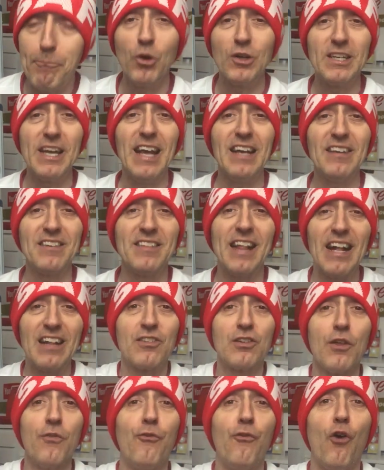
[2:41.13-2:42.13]
But yes,
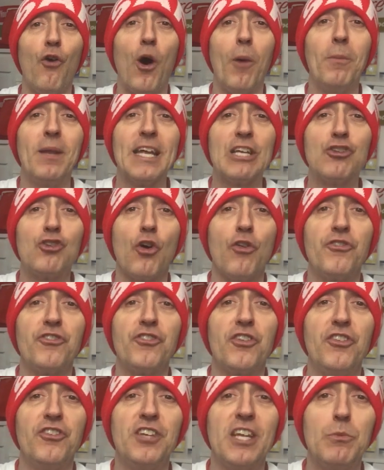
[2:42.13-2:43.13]
that's the form Lee
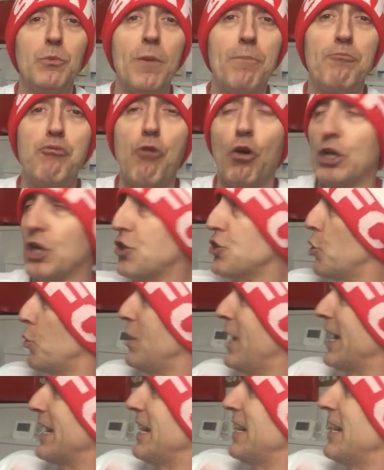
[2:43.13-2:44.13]
Johnson's in. We brought a
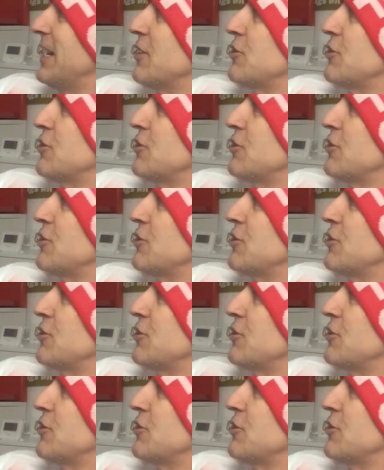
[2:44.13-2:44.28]
new lad in